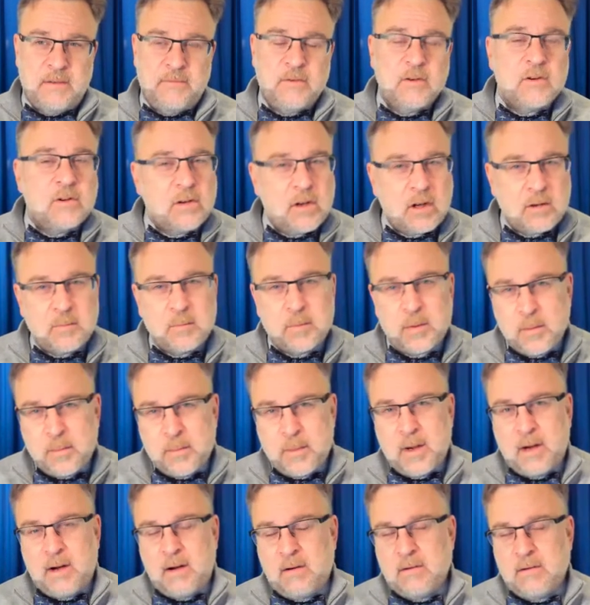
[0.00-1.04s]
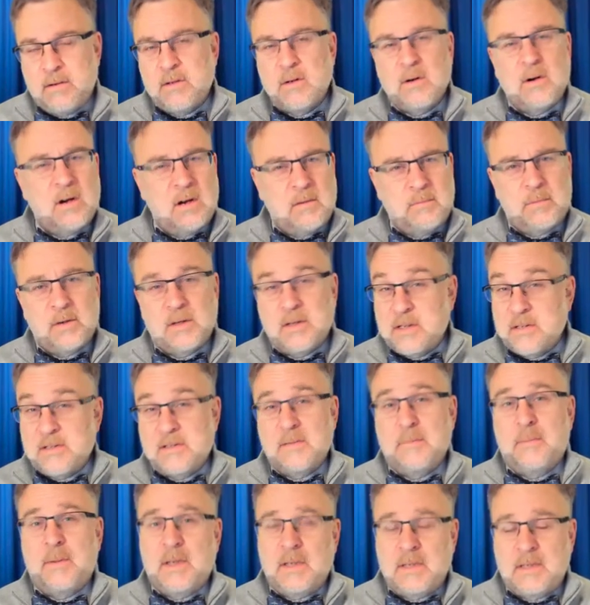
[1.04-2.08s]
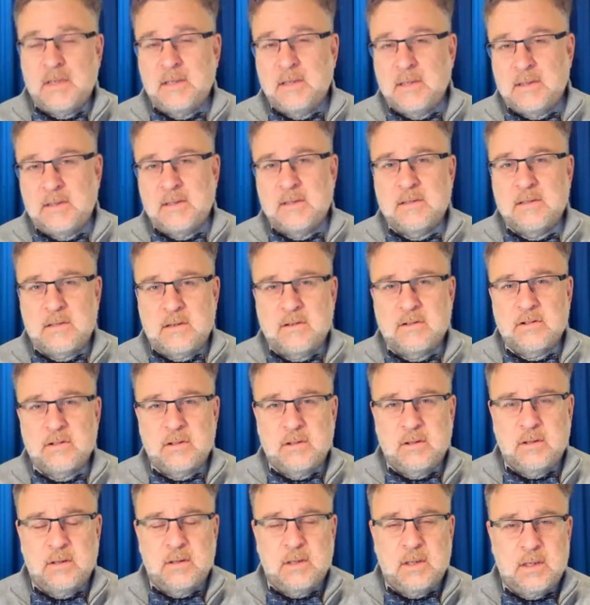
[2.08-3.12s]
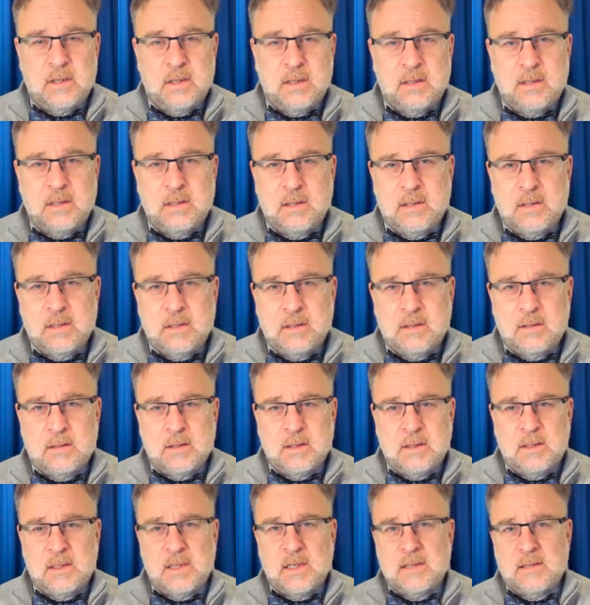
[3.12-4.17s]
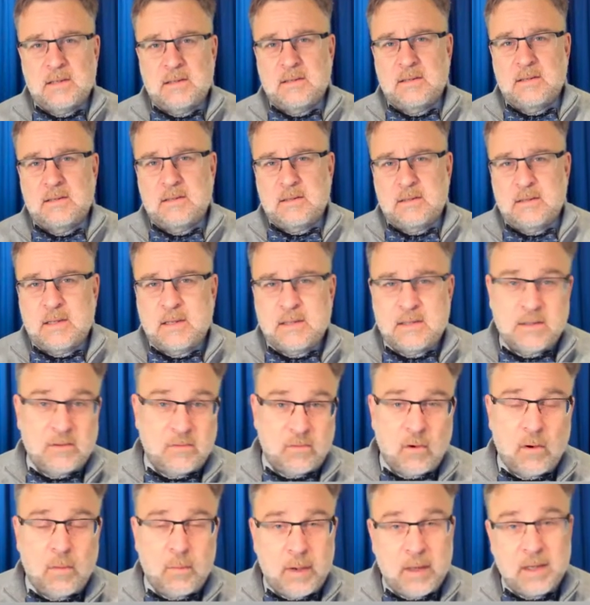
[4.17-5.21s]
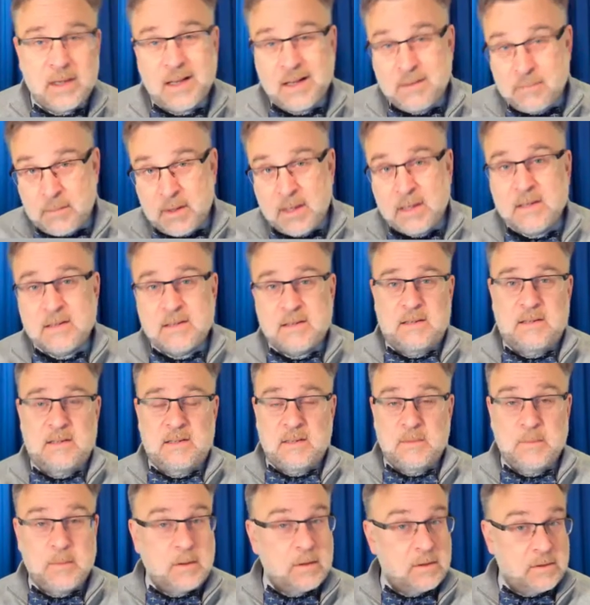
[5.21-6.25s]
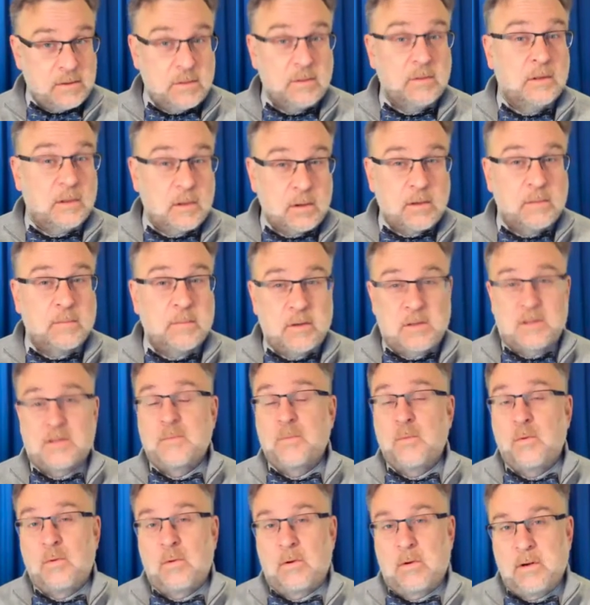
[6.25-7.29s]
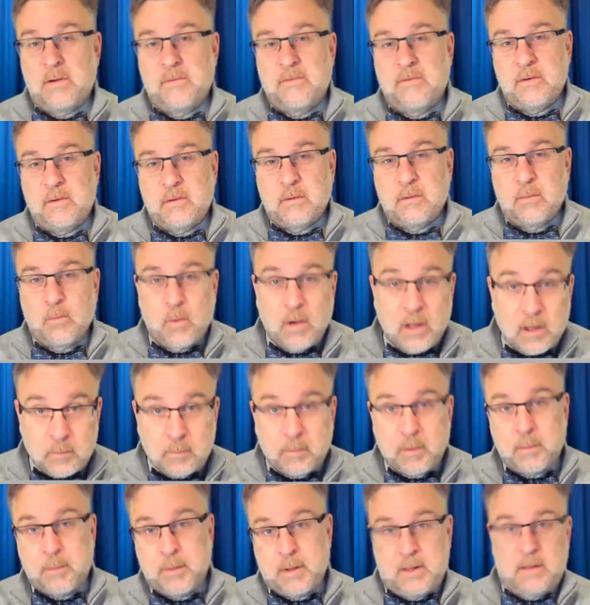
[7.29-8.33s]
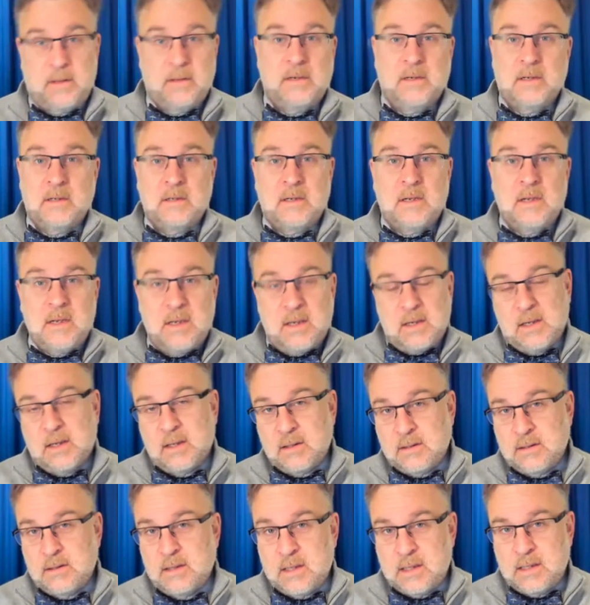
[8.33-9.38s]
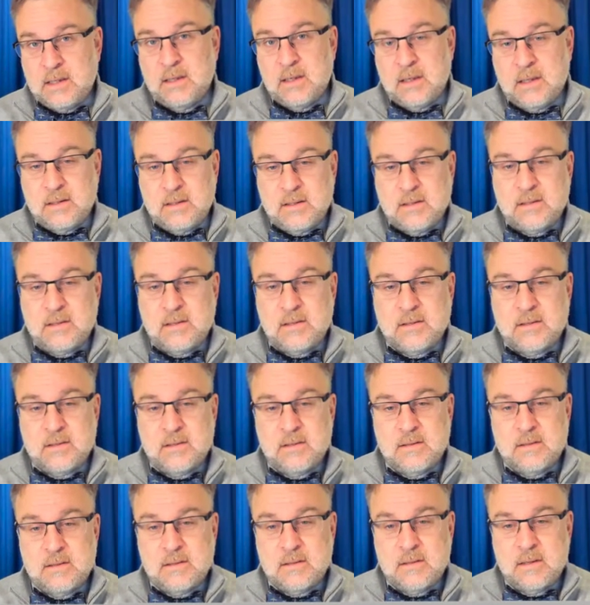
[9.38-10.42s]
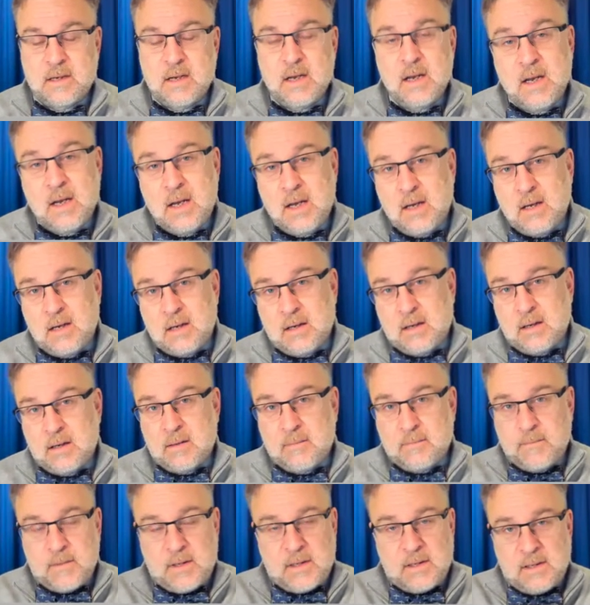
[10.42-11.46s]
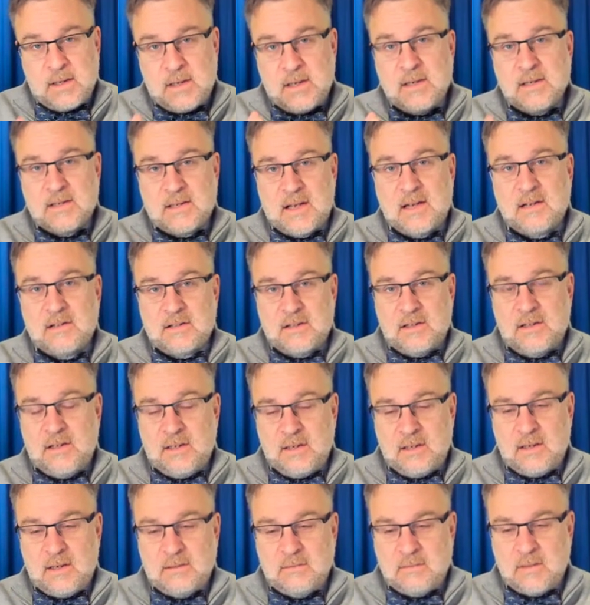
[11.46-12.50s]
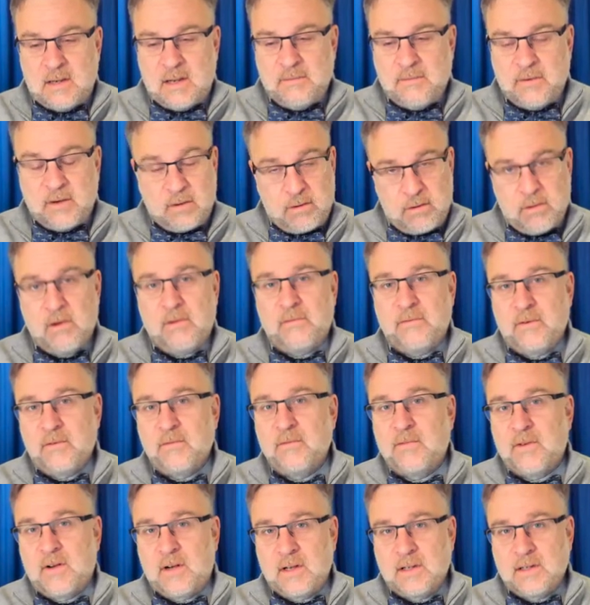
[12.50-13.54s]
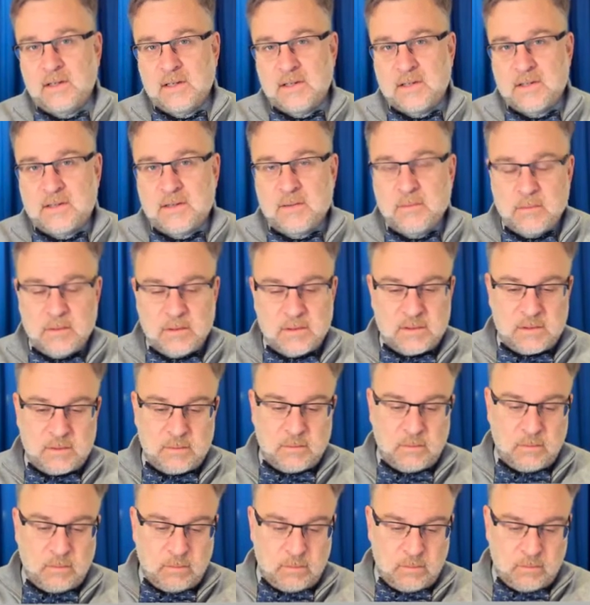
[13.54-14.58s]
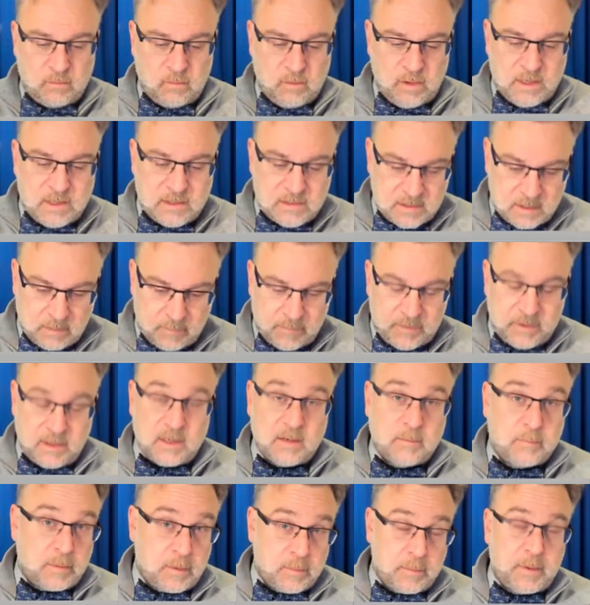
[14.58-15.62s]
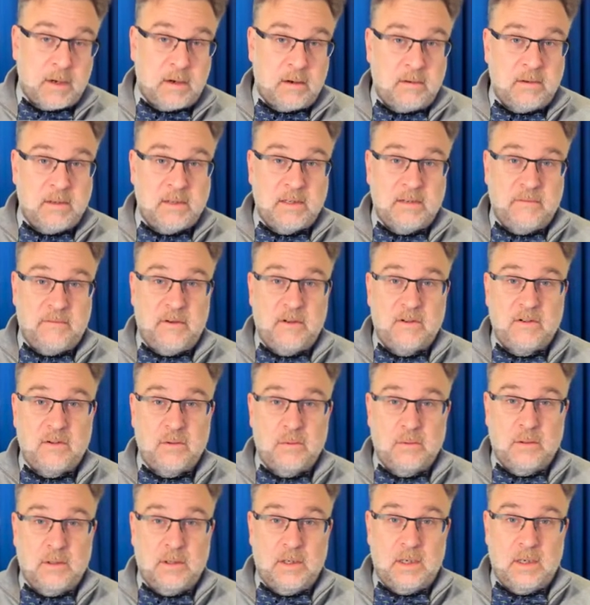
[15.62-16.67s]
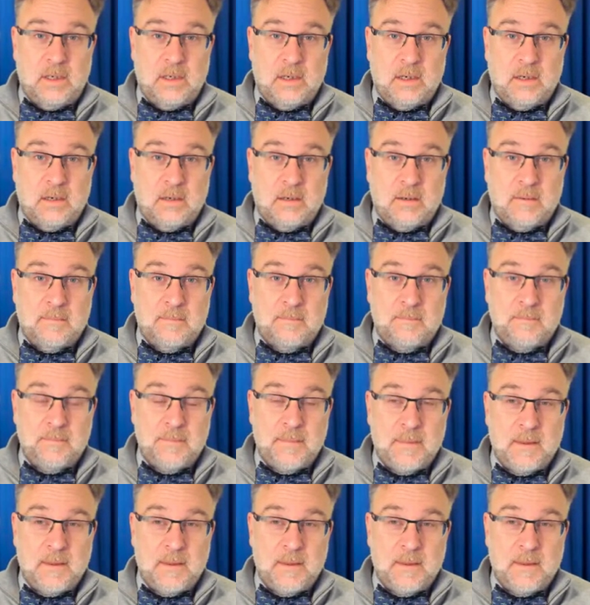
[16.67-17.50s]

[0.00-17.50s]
you're not prepared, you can't participate in the discussion, and that's a drawback in many senses, because you learn much more you're well prepared and can discuss this. It is actually, I very often find that students who read something and prepare individually, and